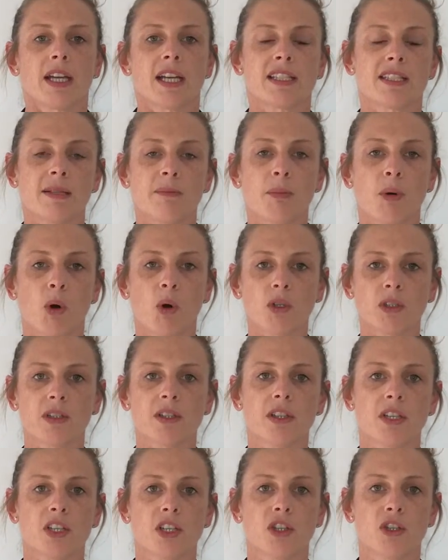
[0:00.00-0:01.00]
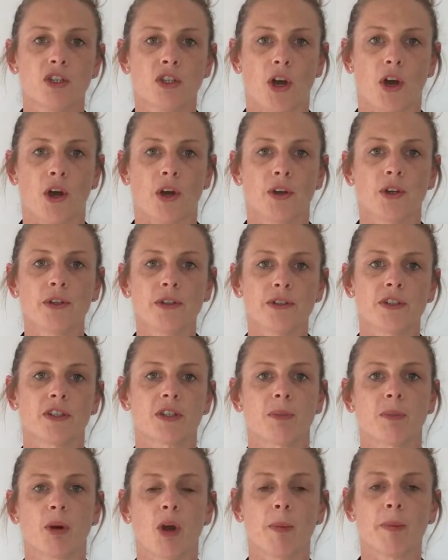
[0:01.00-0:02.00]
It's important that you know
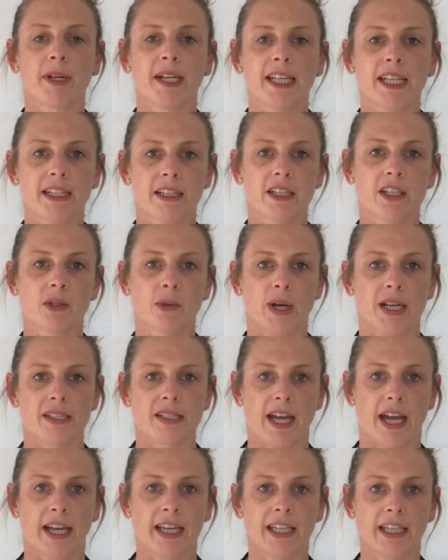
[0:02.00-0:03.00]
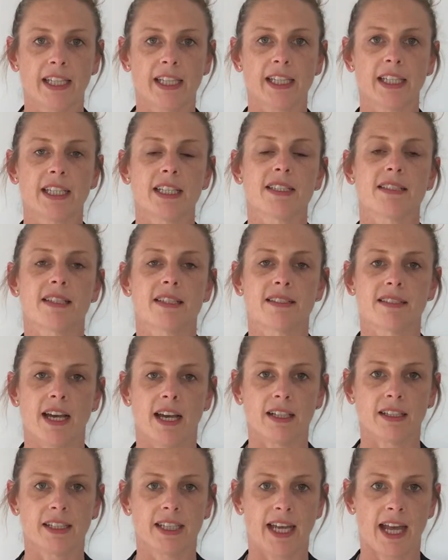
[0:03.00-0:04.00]
that the property that you are taking is
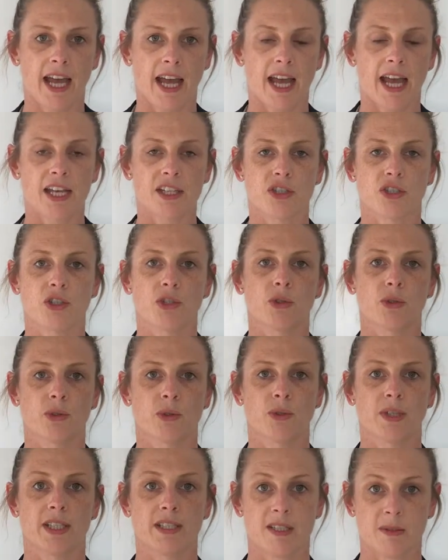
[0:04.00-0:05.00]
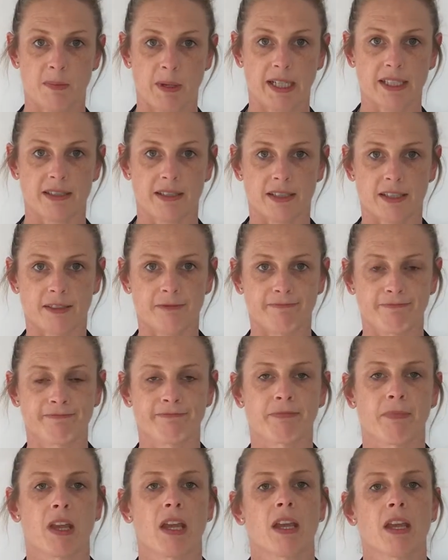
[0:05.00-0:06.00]
exactly as you inspected it.
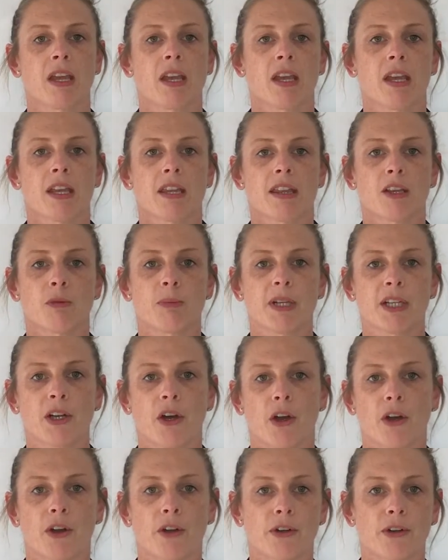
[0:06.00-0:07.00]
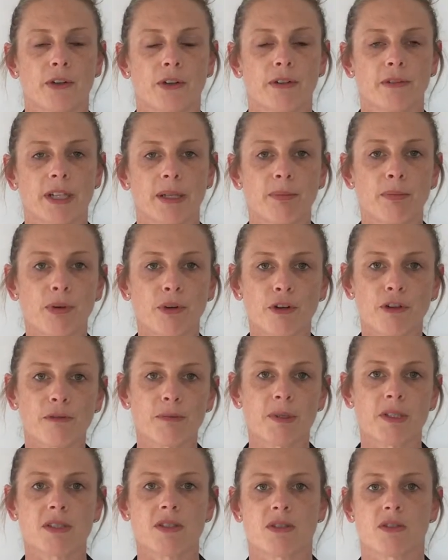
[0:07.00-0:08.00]
There will be no
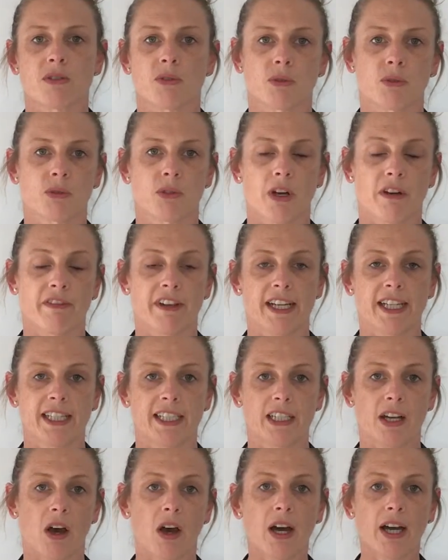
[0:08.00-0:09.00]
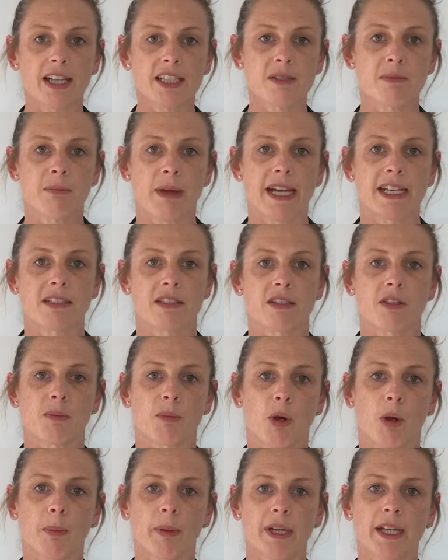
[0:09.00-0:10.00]
improvements or of any kind made to
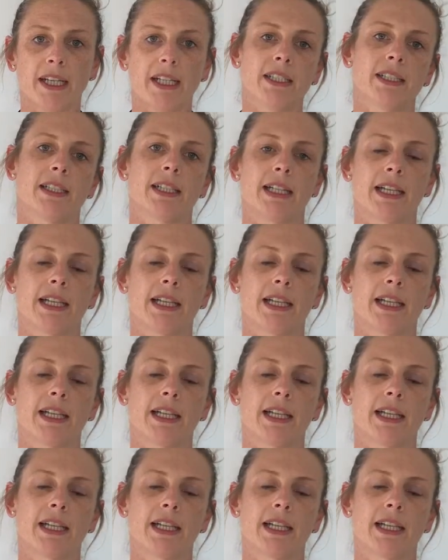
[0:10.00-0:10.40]
the property,